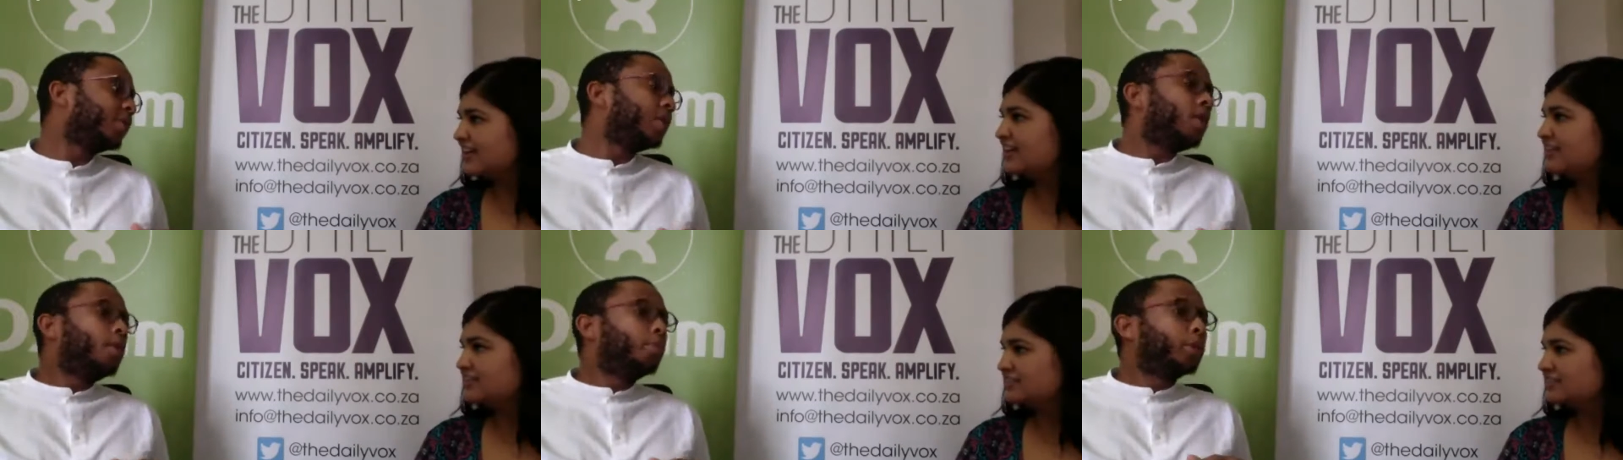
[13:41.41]

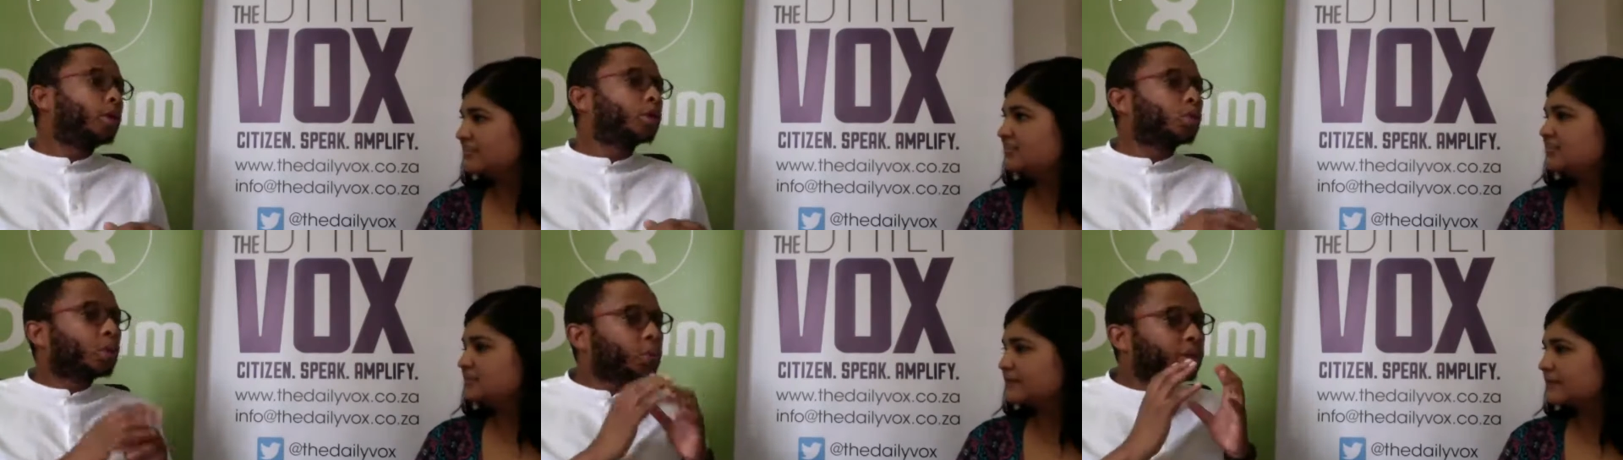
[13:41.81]
Speaker 1: Because
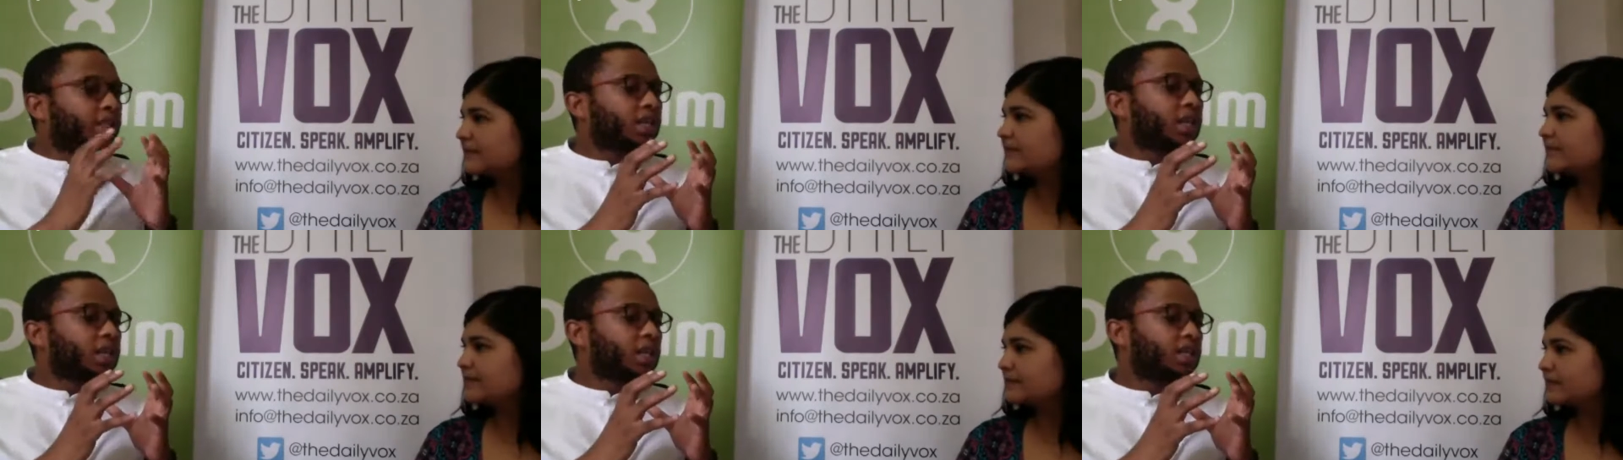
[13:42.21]
what we're
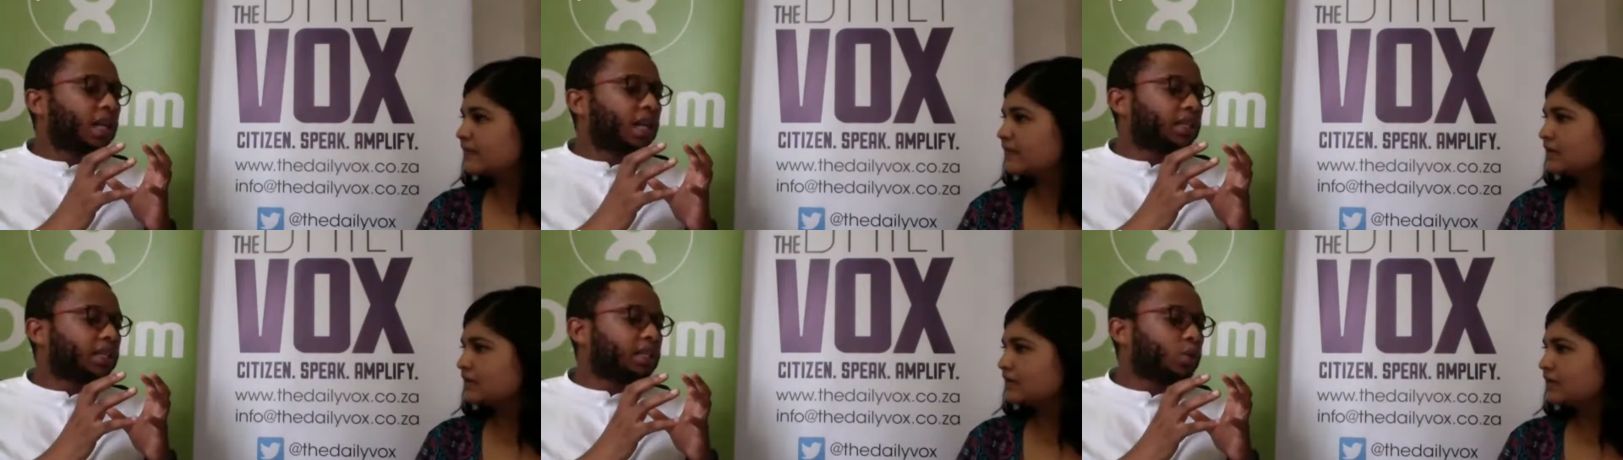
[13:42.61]
seeing is
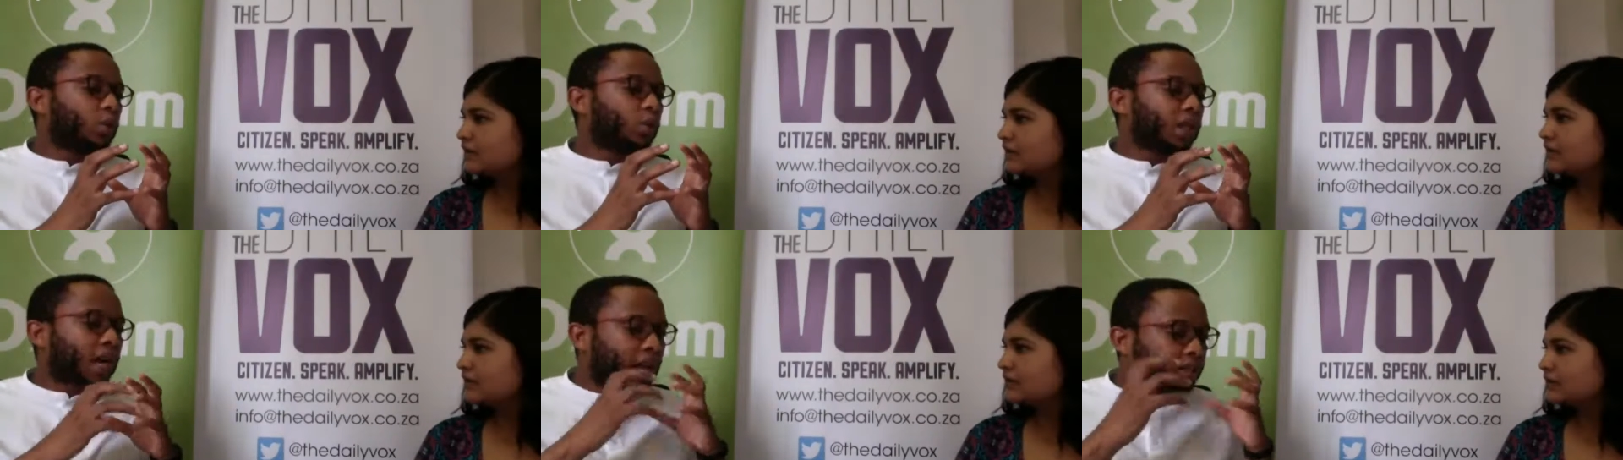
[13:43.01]
that, you know, it's a
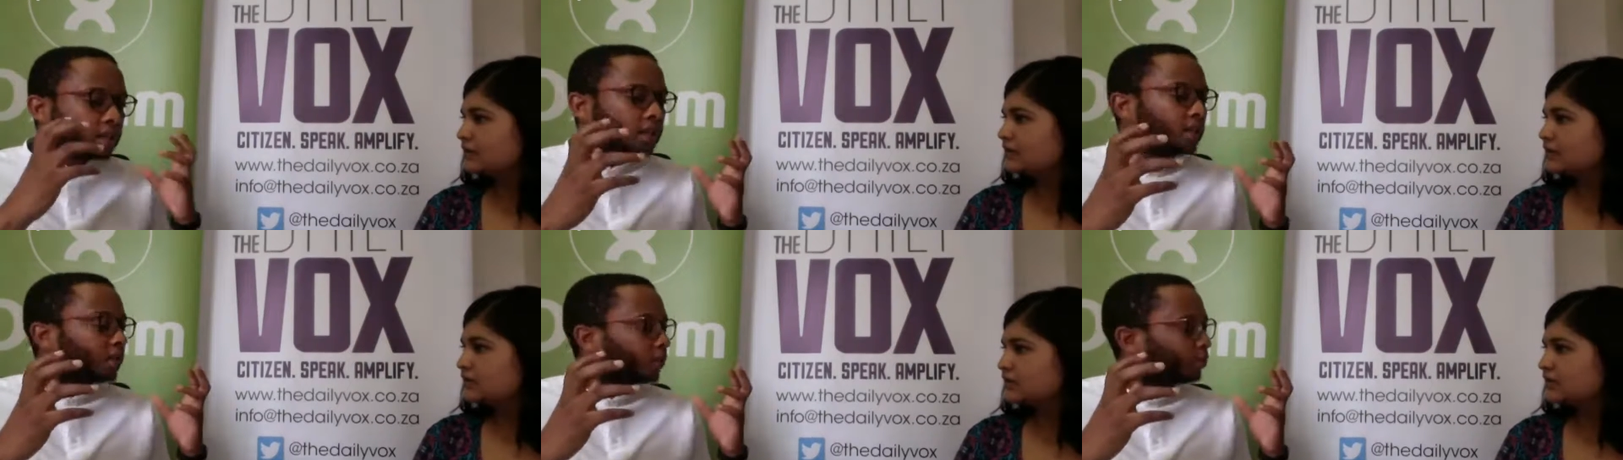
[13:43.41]

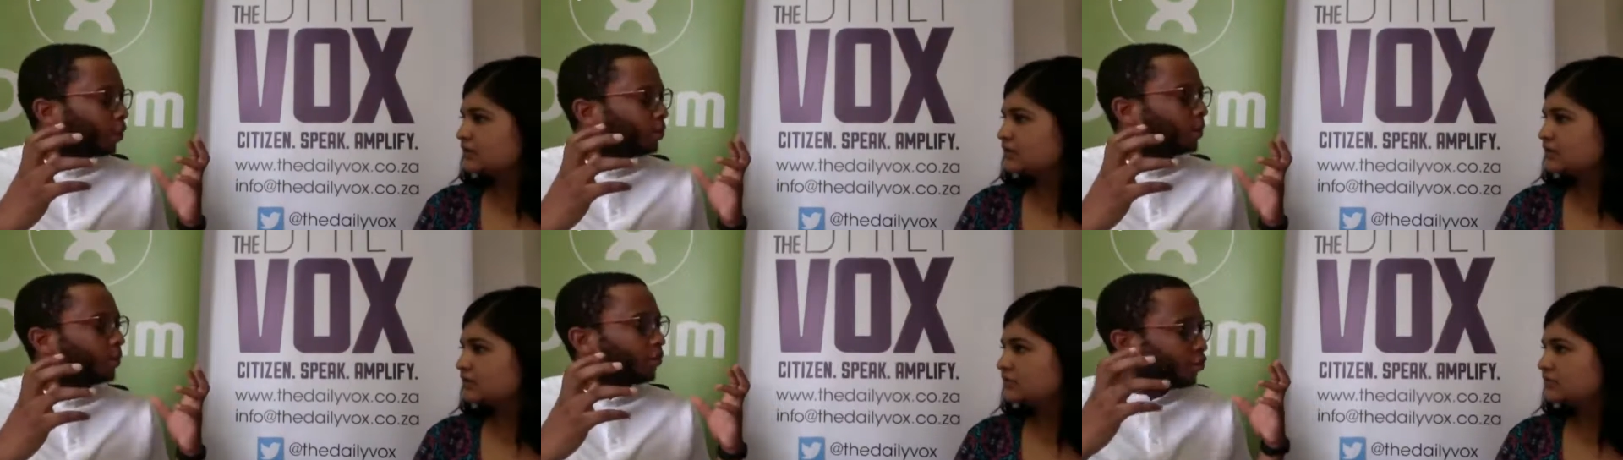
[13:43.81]
classical
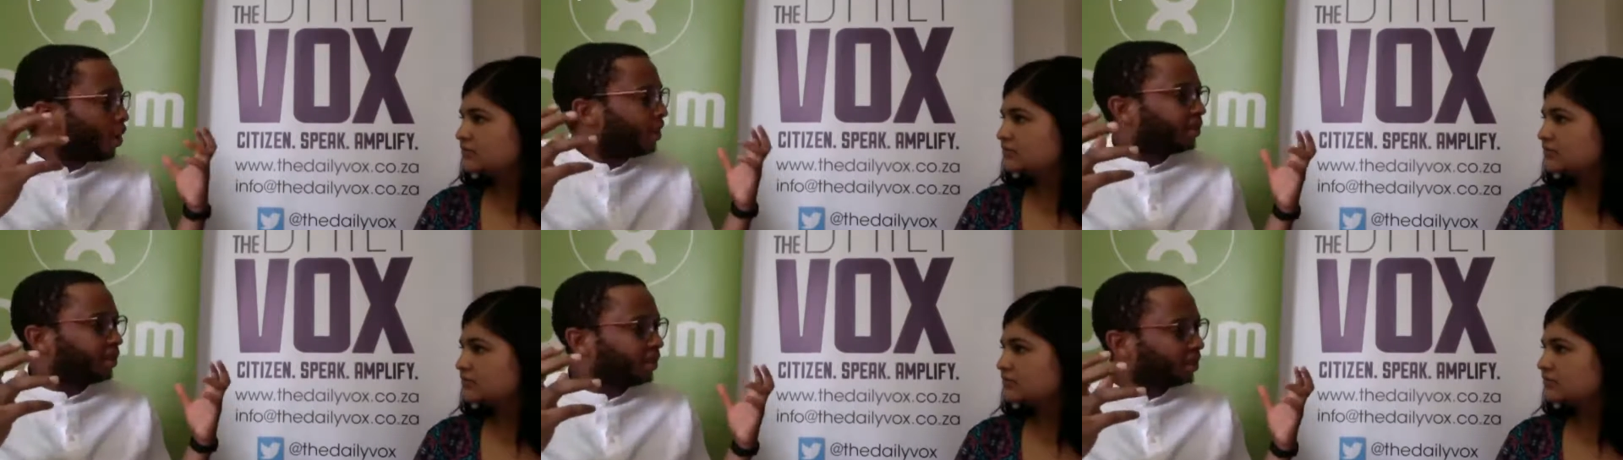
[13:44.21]
problem of
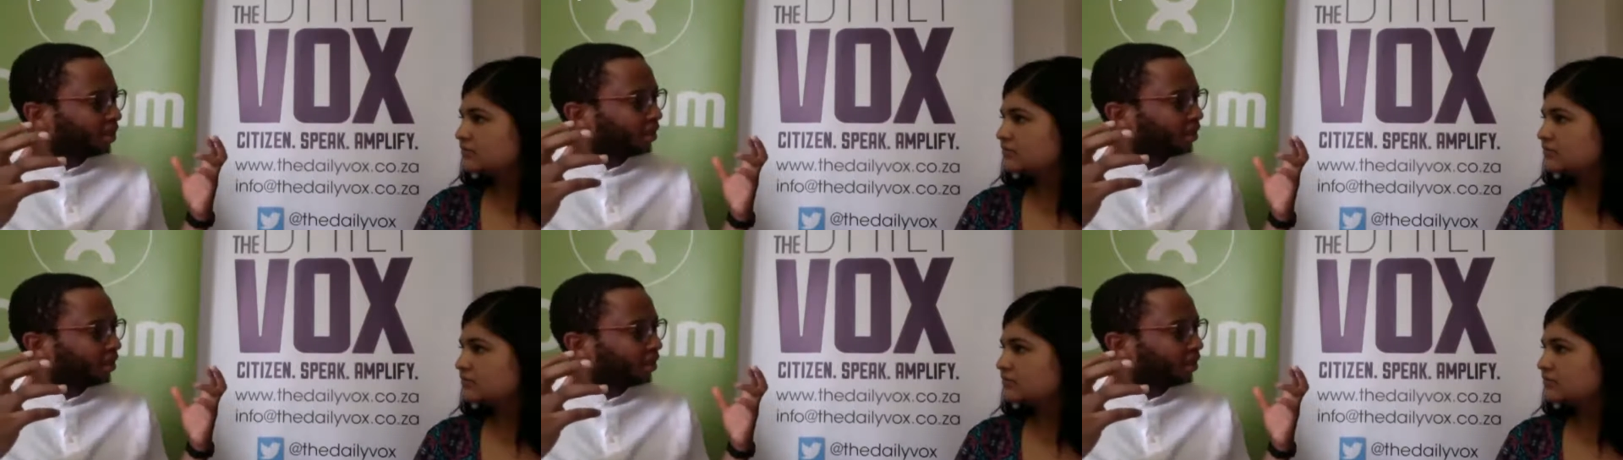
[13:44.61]
rent seeking,